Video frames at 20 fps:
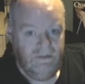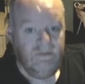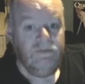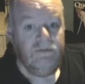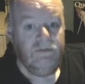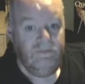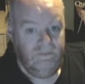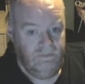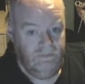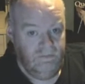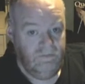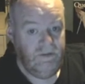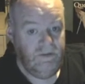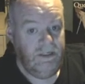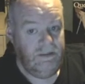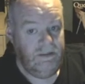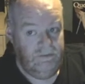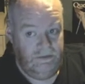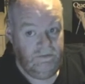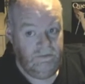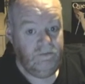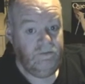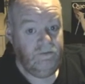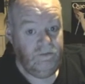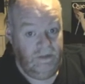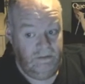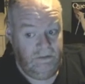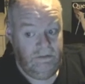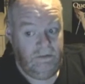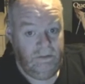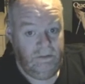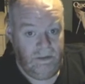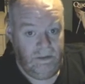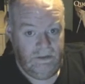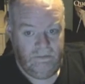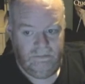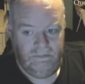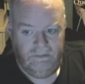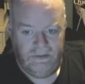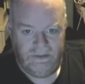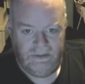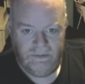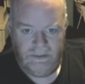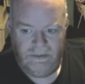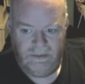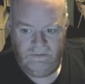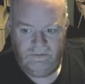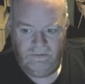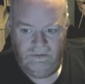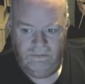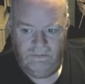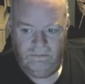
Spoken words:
Very, very well impressed with that film.